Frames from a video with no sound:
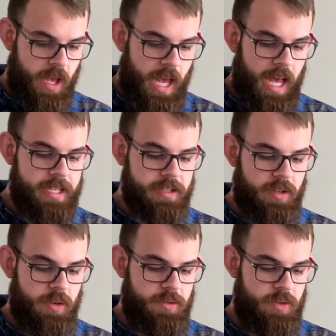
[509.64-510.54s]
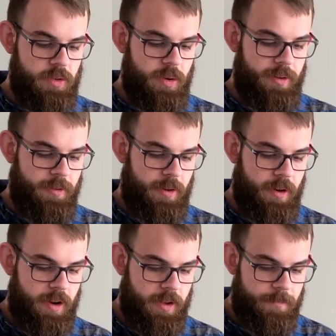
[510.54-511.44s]
Ask those who you have
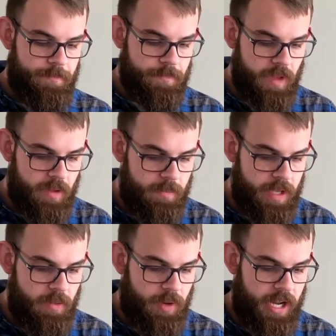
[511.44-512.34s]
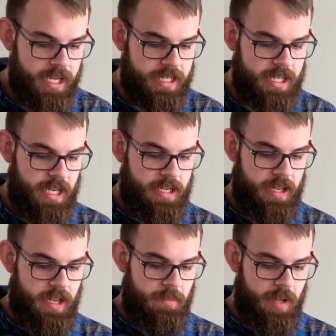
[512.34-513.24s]
heard me what I had said to
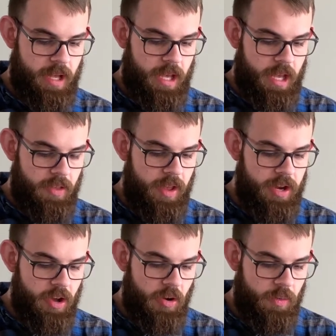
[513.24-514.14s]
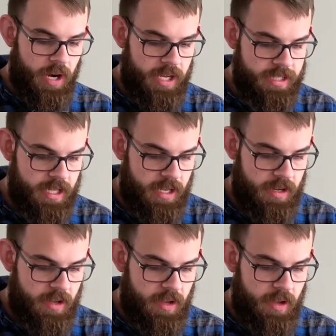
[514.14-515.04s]
them. They know what I
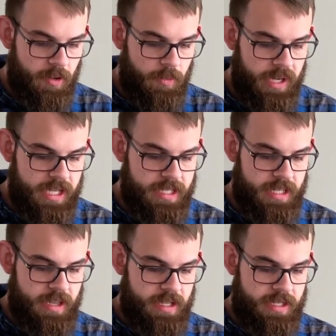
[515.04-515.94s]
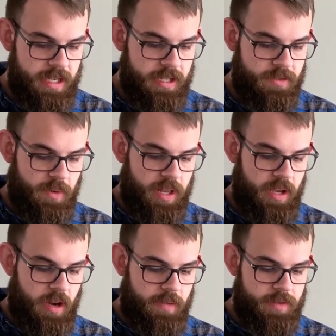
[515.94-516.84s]
said." When he had said these things, one of
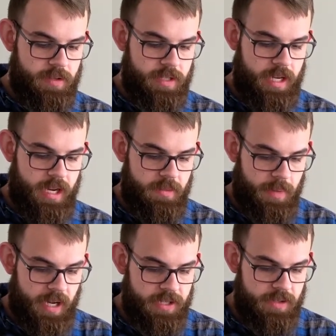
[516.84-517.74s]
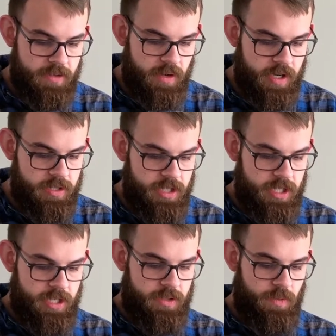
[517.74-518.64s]
the officers standing by struck
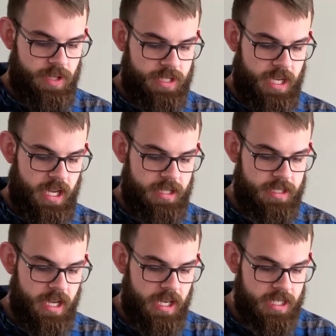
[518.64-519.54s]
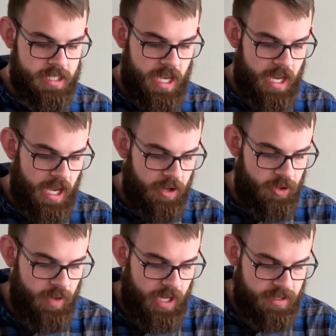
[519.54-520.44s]
Jesus with his hand, saying, "Is that how
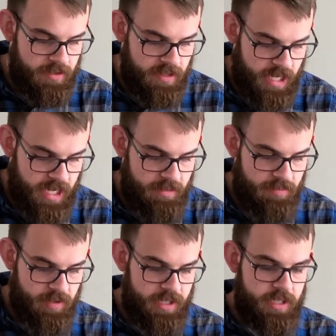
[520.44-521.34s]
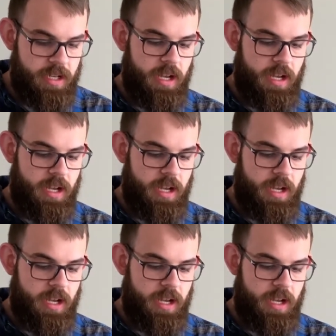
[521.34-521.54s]
you answer the high priest?"